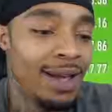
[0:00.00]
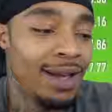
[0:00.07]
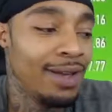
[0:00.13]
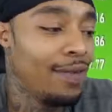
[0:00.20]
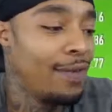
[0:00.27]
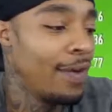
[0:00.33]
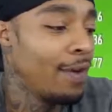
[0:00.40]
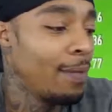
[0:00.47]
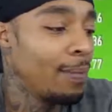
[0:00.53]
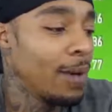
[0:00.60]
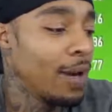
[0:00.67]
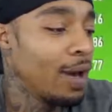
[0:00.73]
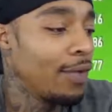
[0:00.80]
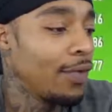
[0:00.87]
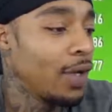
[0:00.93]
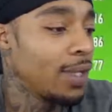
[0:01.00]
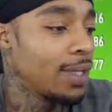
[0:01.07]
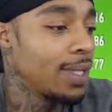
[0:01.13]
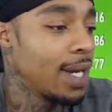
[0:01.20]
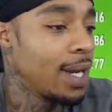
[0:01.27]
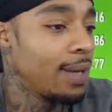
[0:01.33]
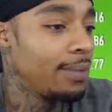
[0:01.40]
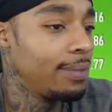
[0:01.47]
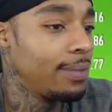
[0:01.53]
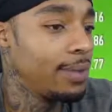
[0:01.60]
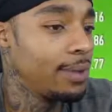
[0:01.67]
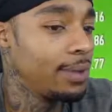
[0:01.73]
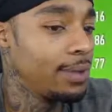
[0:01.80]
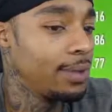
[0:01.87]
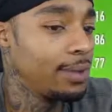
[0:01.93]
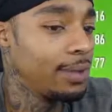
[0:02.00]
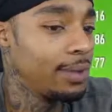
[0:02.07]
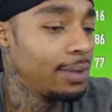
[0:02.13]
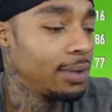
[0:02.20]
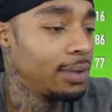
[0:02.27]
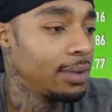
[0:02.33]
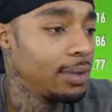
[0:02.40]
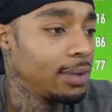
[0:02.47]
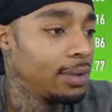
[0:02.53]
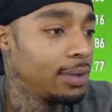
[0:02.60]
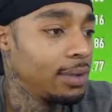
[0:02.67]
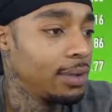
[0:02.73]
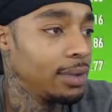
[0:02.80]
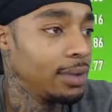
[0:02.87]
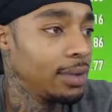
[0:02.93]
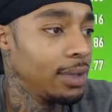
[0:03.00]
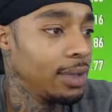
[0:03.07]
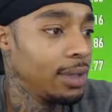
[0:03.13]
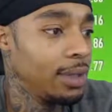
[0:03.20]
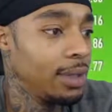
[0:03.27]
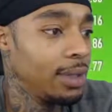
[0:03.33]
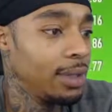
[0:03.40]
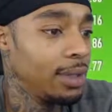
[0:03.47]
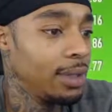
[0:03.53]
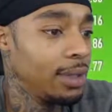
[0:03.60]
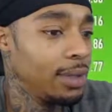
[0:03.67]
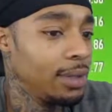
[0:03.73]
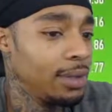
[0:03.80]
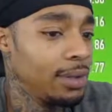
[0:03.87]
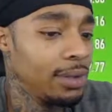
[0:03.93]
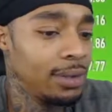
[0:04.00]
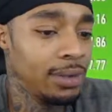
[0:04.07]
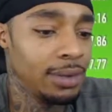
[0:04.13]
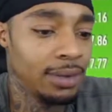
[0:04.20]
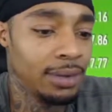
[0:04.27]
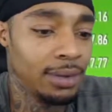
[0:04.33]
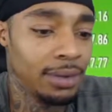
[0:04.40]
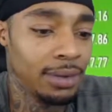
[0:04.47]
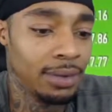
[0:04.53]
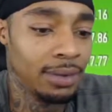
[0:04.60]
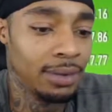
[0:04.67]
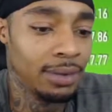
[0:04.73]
in the last 35 seasons, I think there is your answer. Now, if we